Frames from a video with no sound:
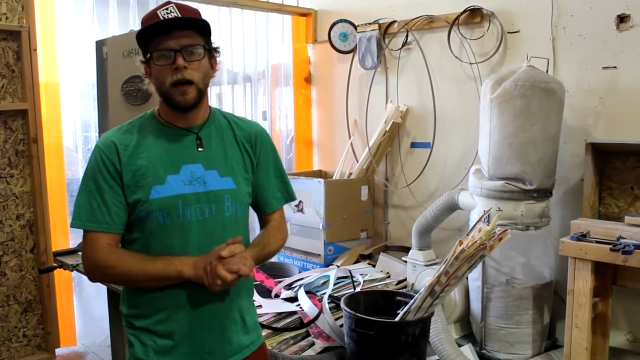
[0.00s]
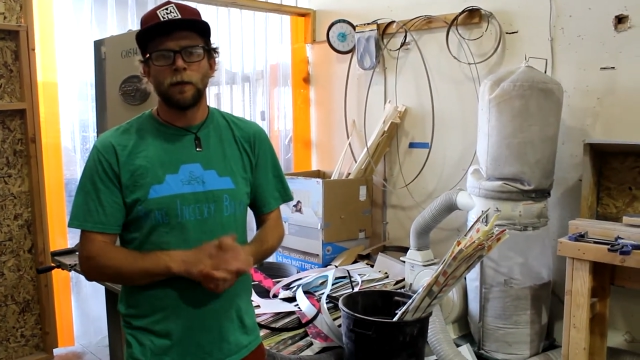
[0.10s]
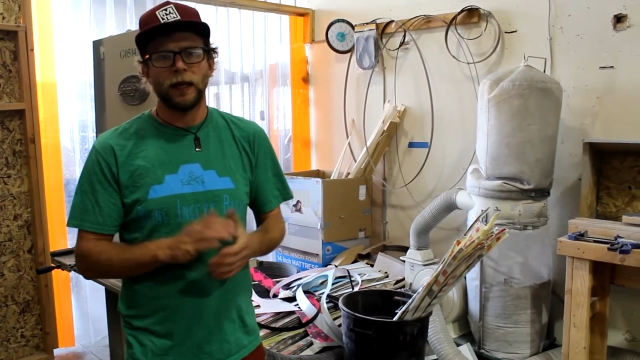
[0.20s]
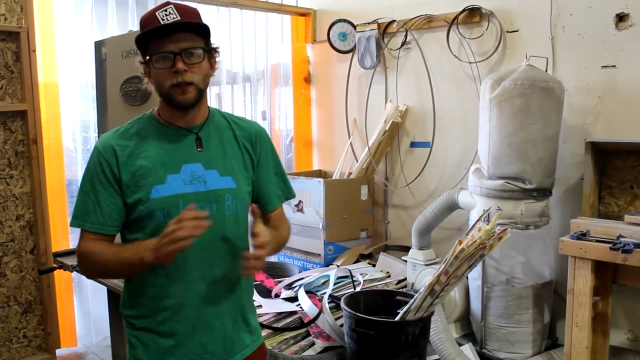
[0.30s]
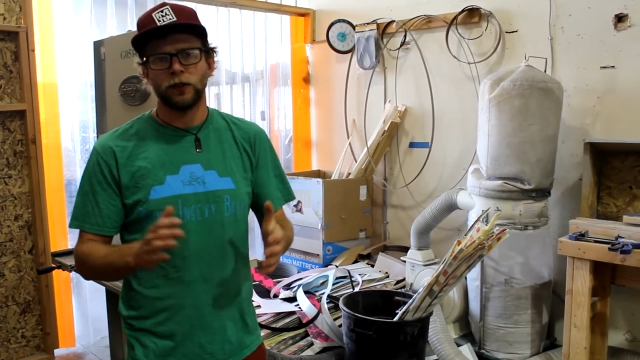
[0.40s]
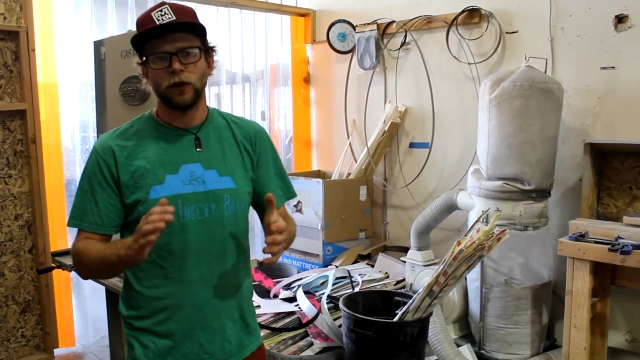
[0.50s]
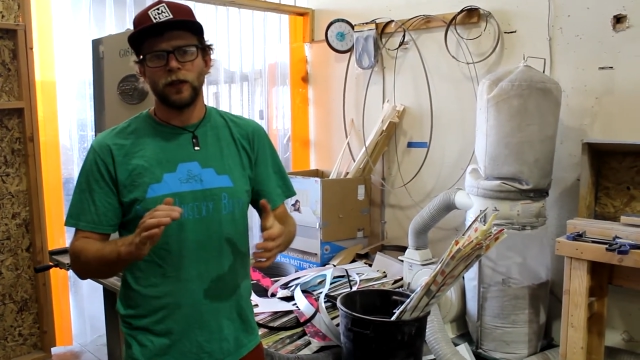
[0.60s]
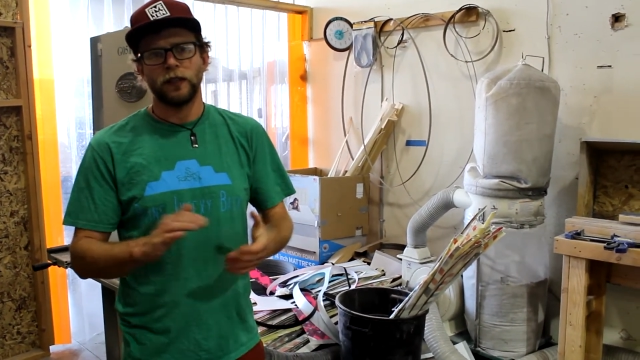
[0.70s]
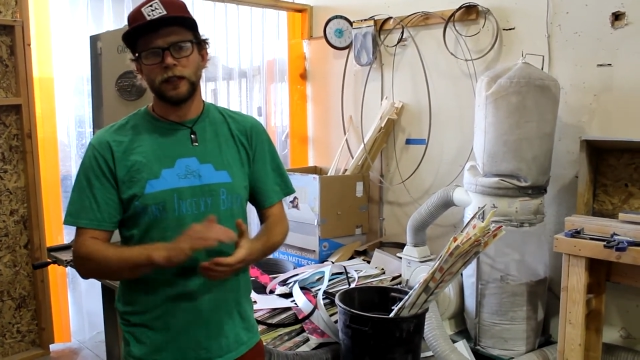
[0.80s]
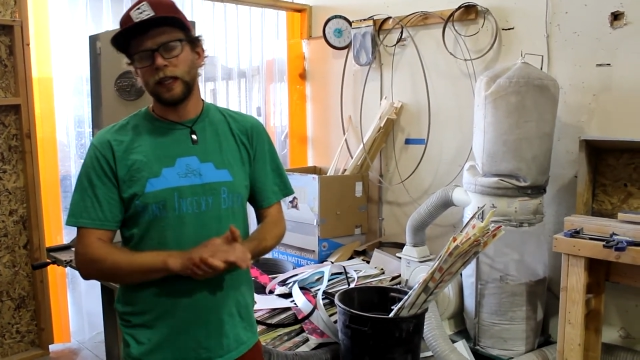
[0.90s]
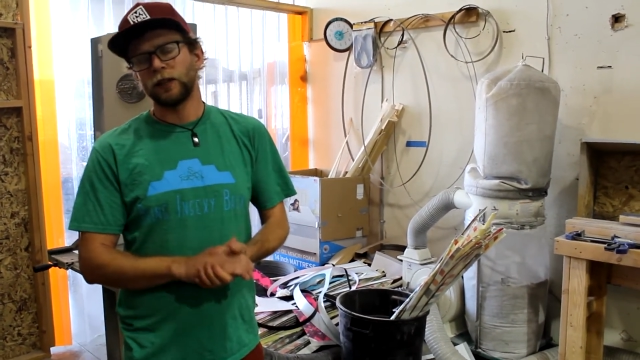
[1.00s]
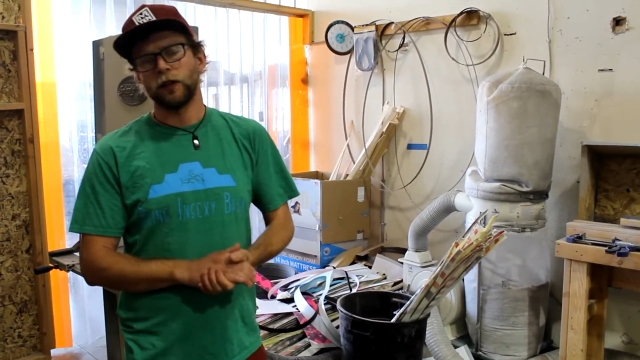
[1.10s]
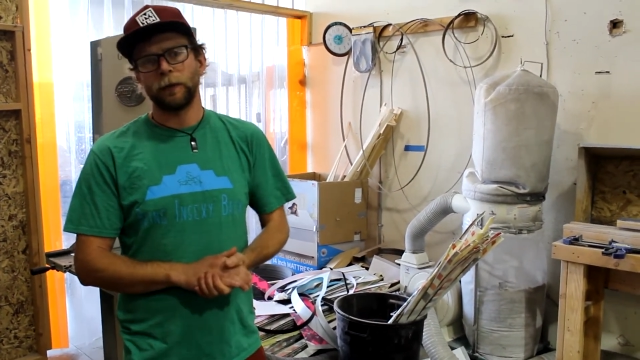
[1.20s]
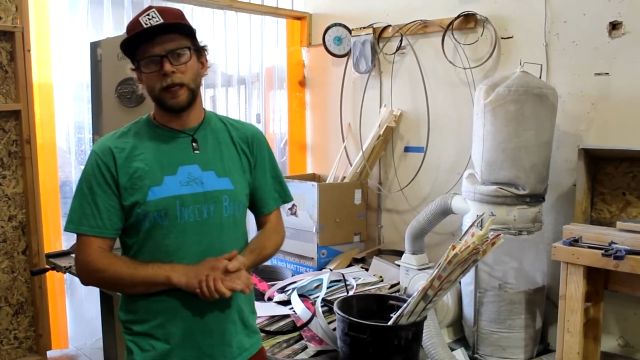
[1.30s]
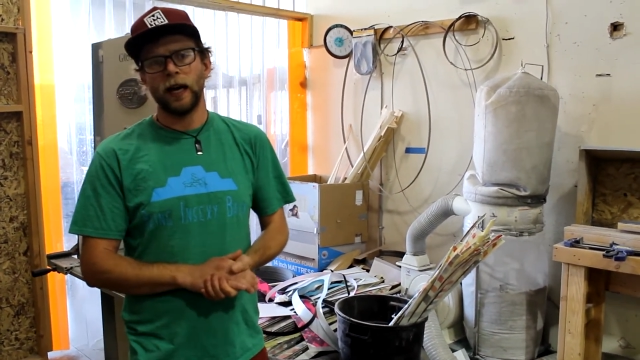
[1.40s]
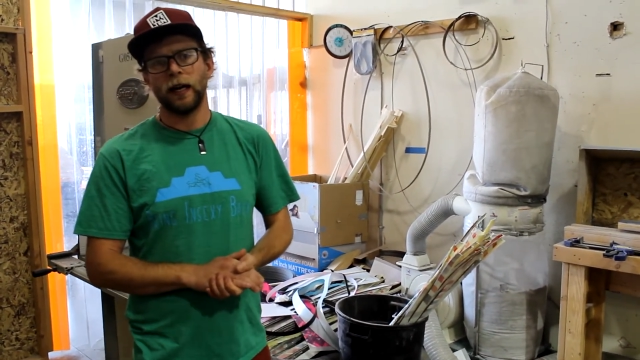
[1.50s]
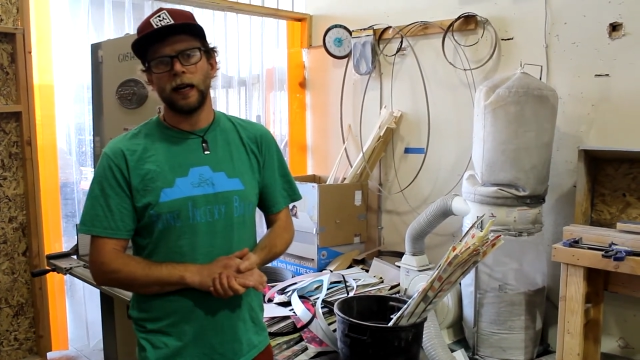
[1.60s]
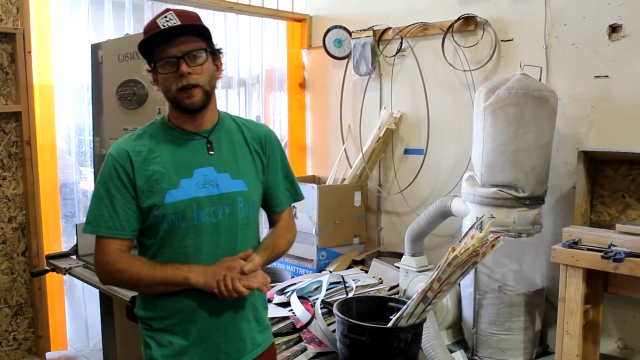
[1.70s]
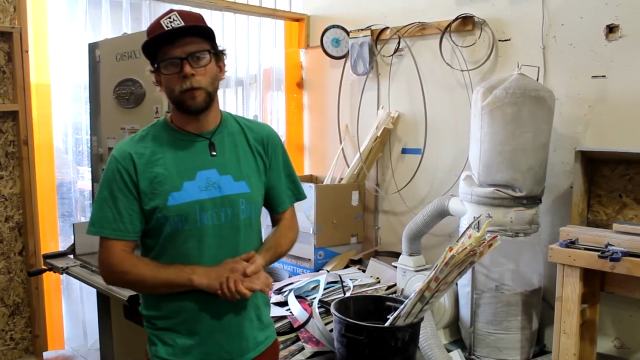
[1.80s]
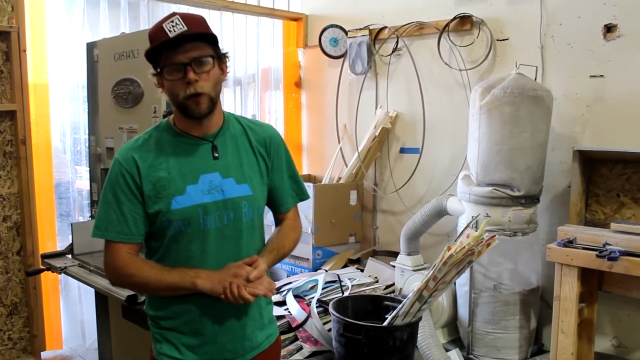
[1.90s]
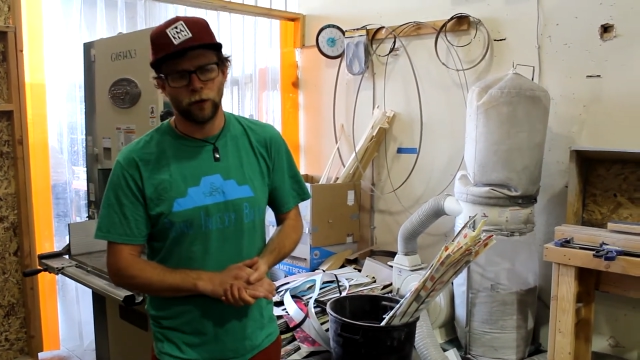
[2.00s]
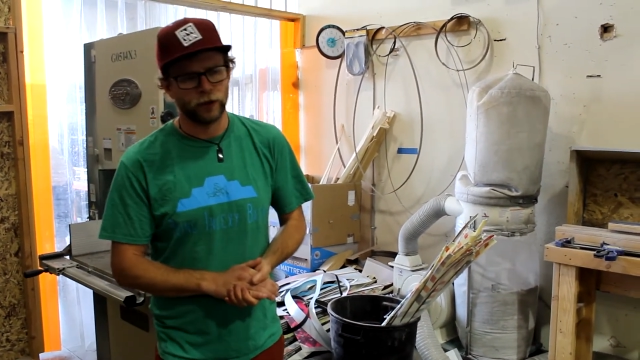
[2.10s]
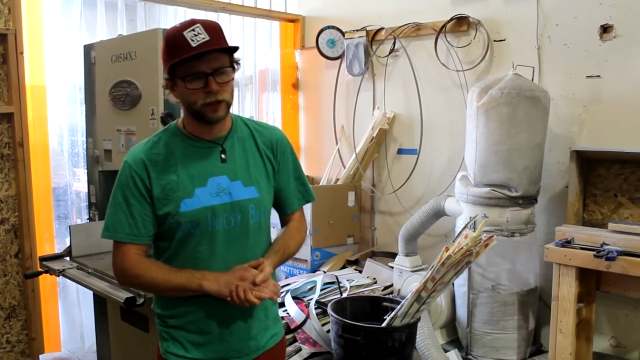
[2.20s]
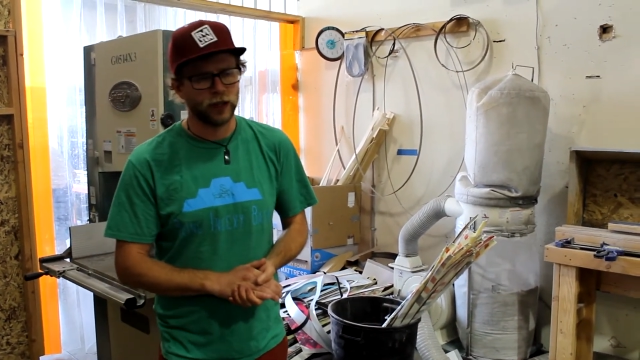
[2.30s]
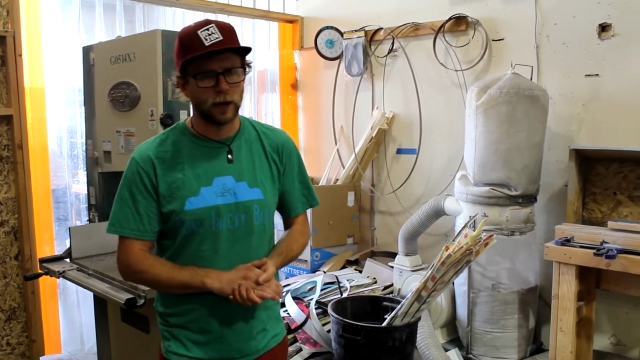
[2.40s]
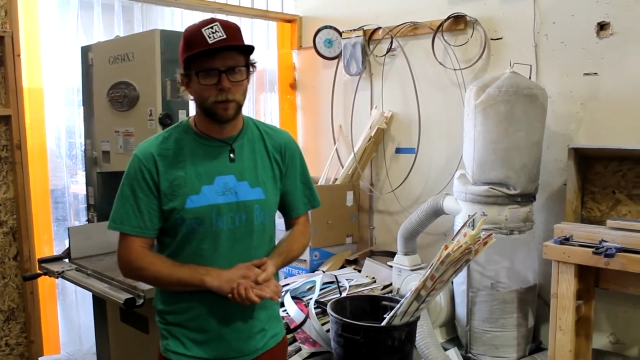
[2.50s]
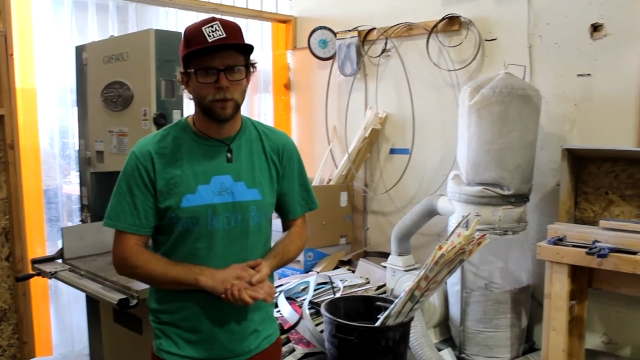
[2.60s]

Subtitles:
making sure that the ski is going to be cut out in the perfect shape.